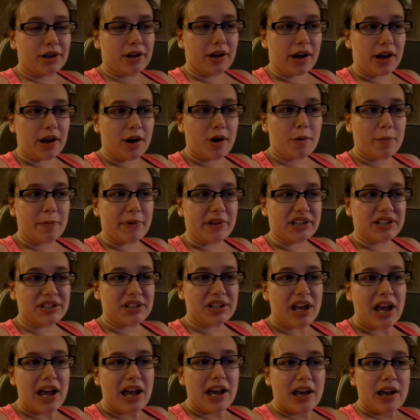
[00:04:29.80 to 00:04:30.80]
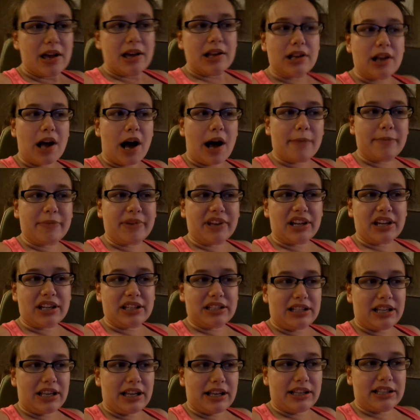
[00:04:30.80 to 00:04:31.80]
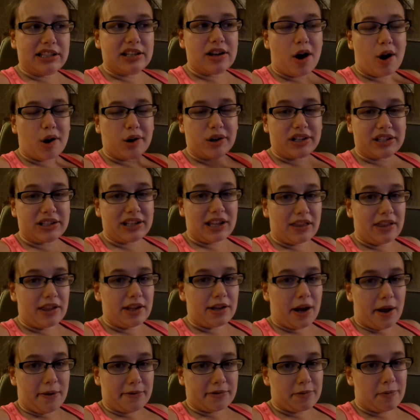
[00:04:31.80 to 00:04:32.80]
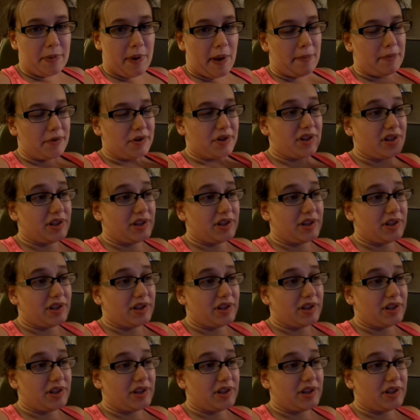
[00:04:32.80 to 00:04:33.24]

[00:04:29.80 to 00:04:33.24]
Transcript: I hope it's not because he's not going to send the adoption papers.